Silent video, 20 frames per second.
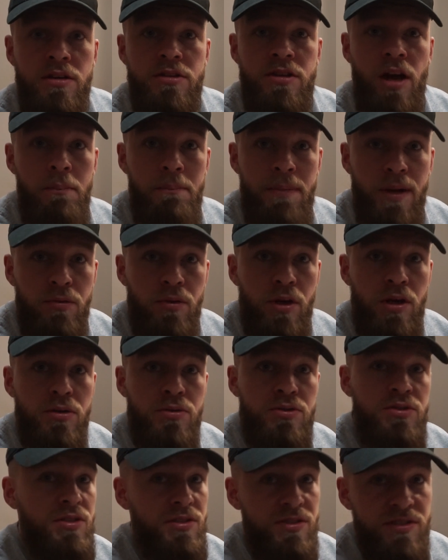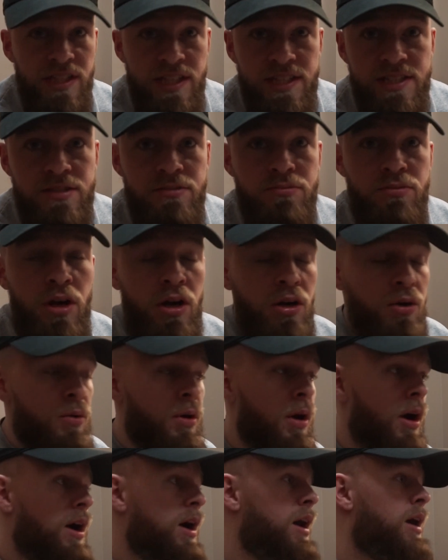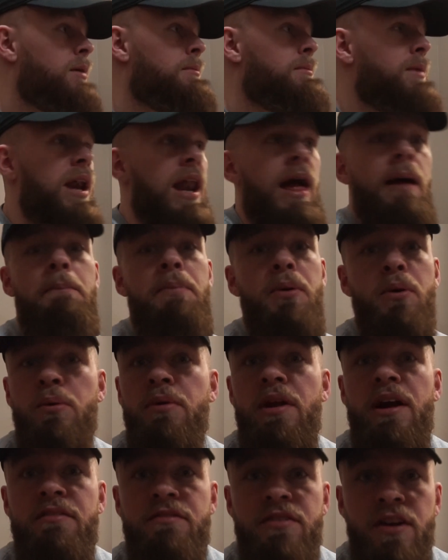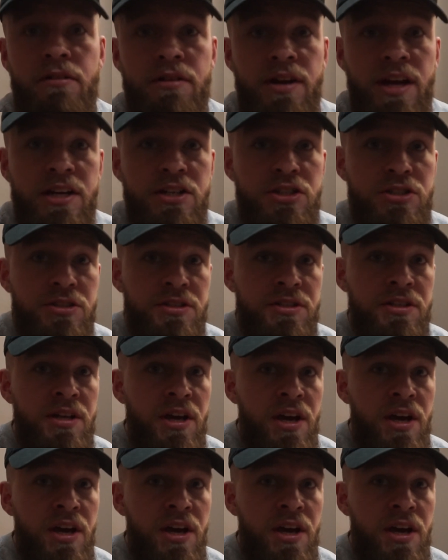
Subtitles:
dumbbell rows, seated row, a lat pull down variation,